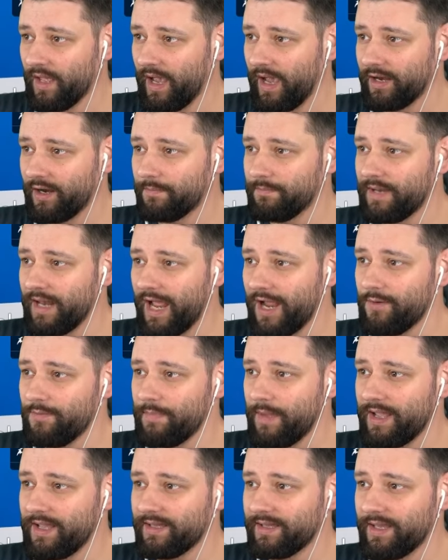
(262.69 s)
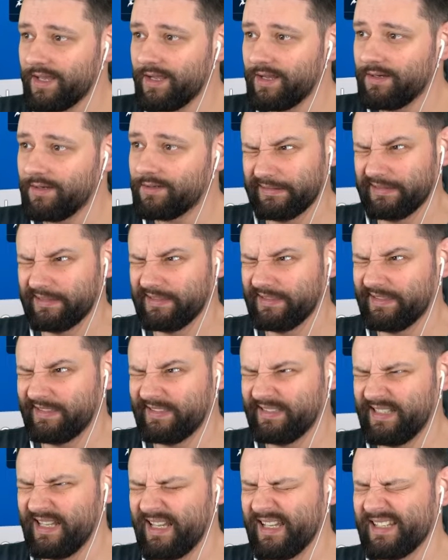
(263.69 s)
And I'm now making uh,
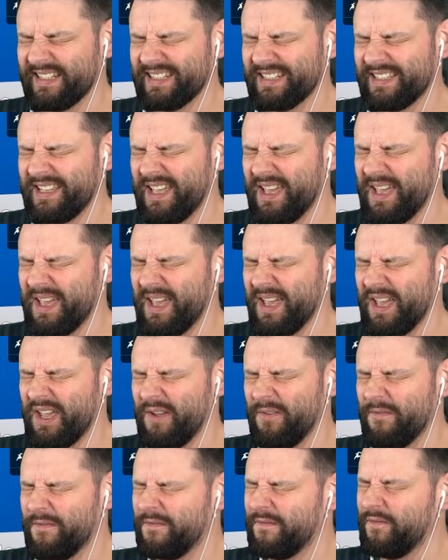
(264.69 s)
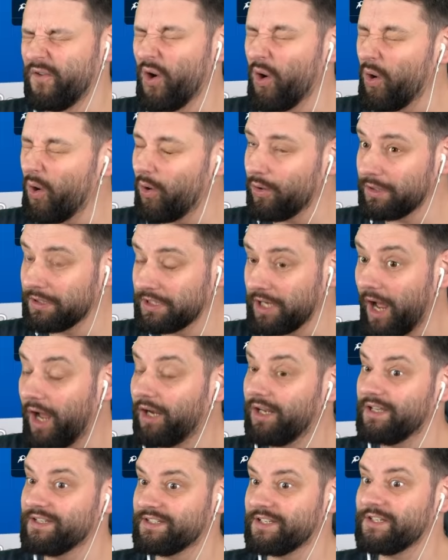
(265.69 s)

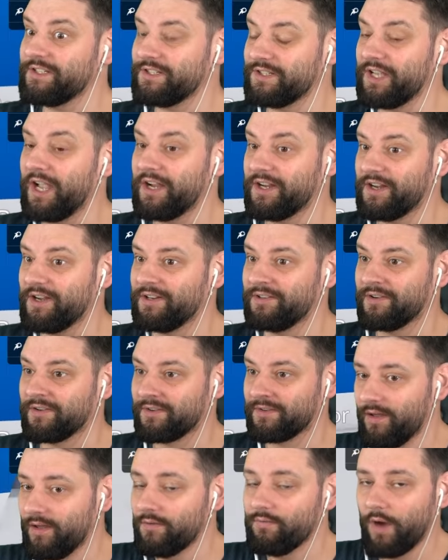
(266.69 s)
$64 a second.